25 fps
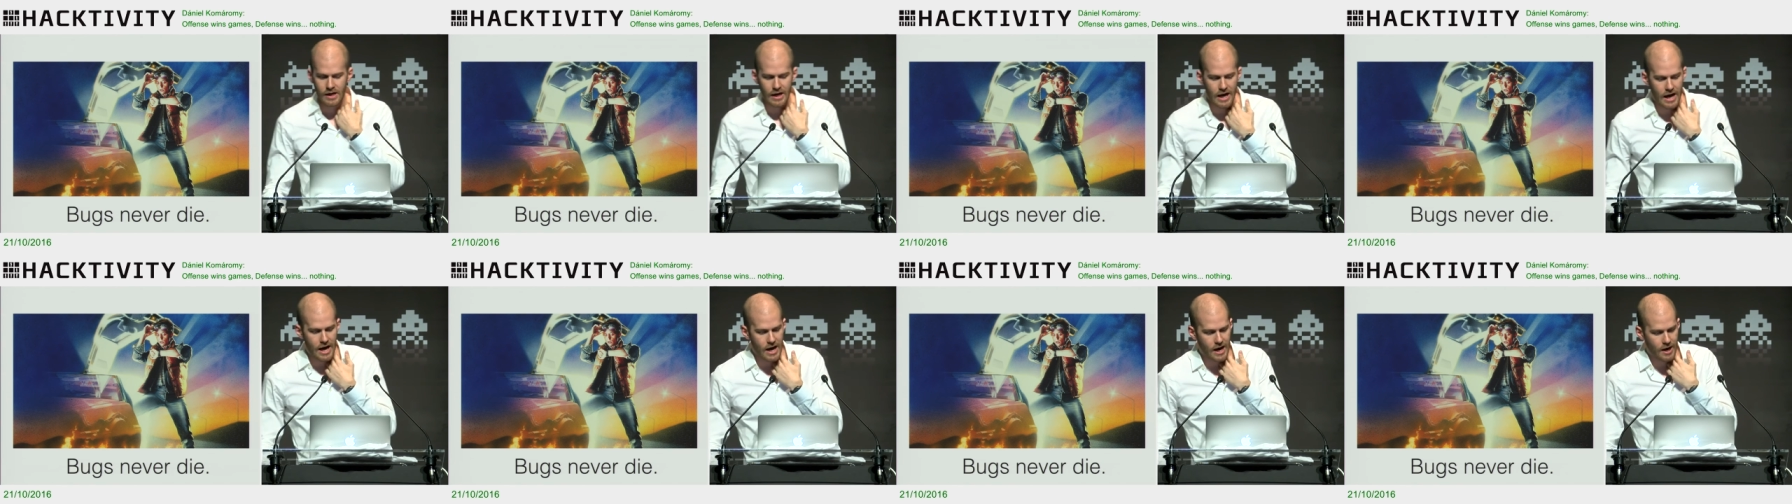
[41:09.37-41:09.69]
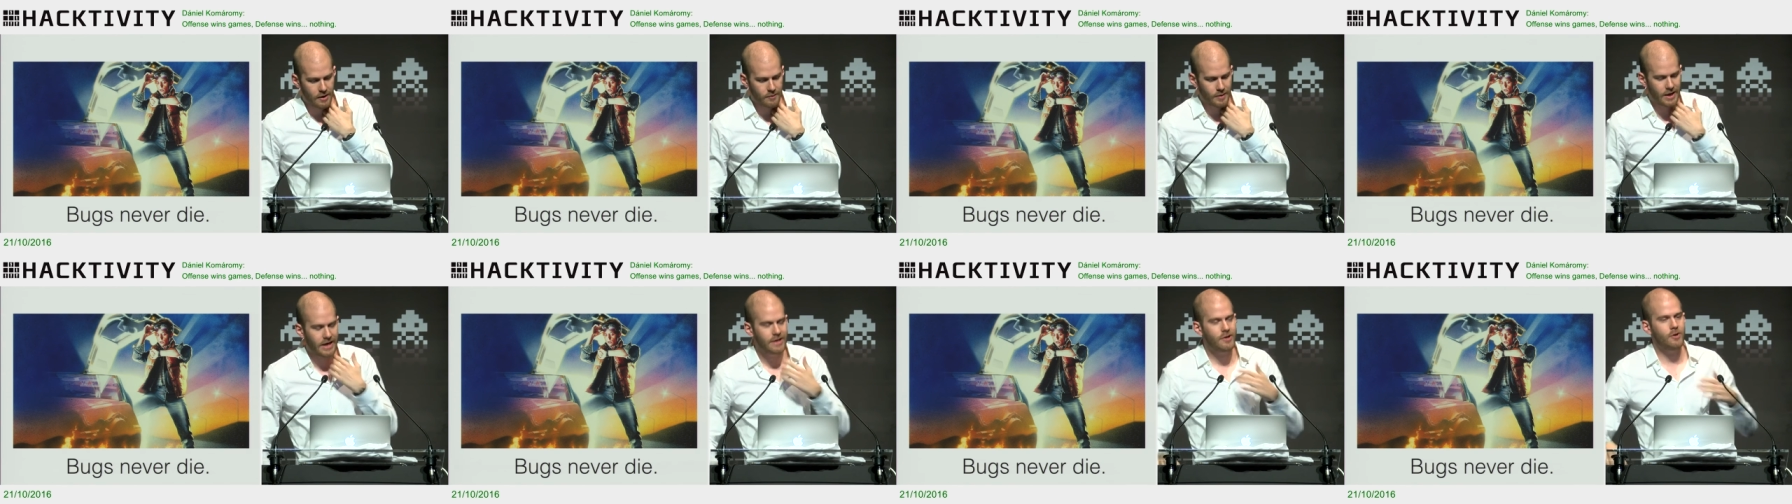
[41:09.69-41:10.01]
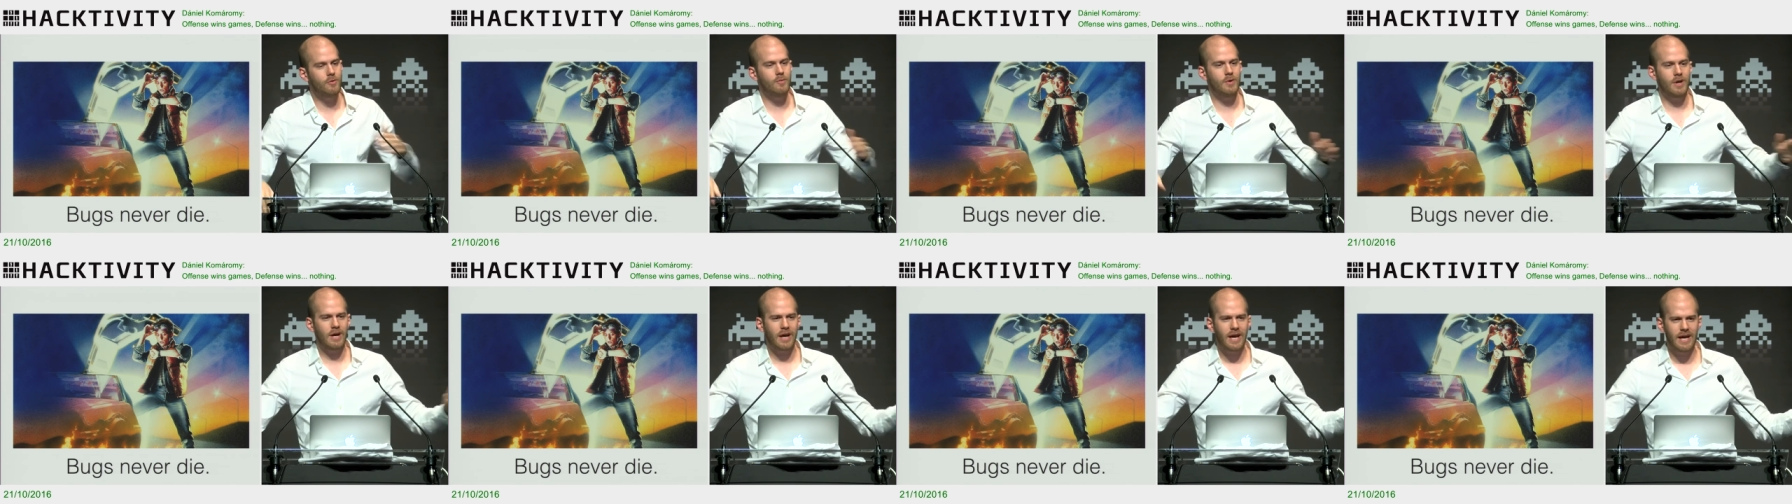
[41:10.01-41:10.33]
Well, I
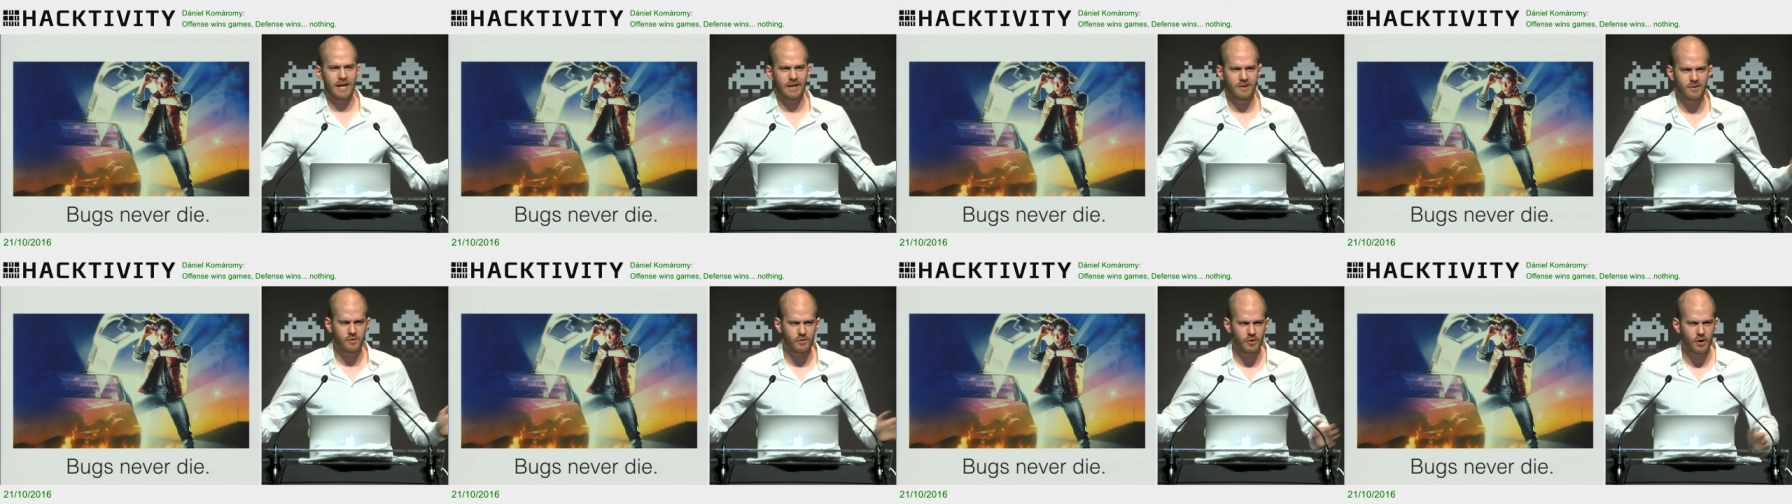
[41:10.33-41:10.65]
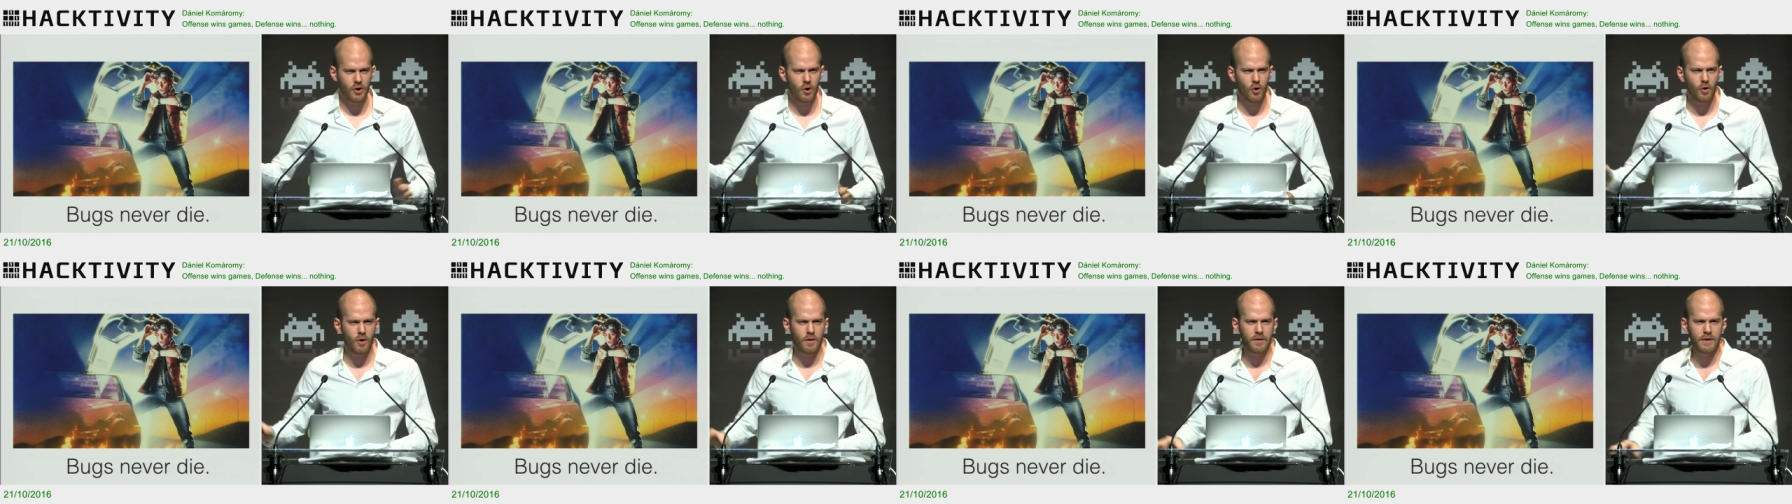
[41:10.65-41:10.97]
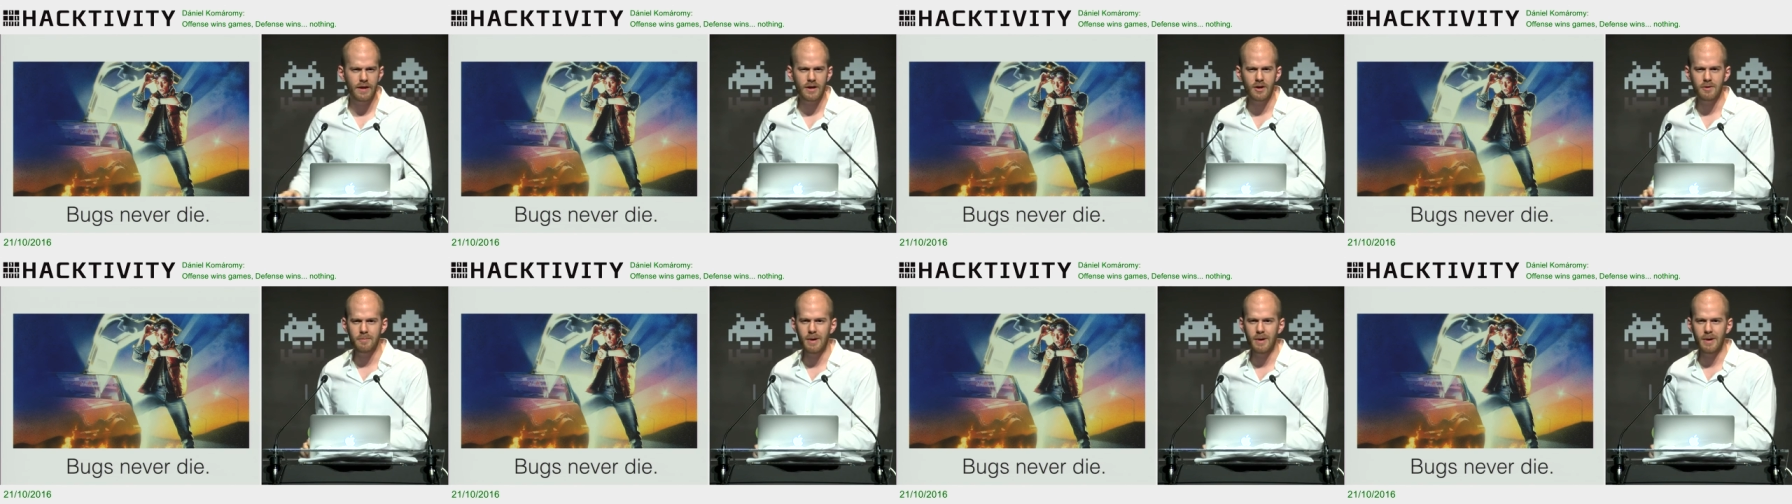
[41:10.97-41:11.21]
don't want to get into the whole thing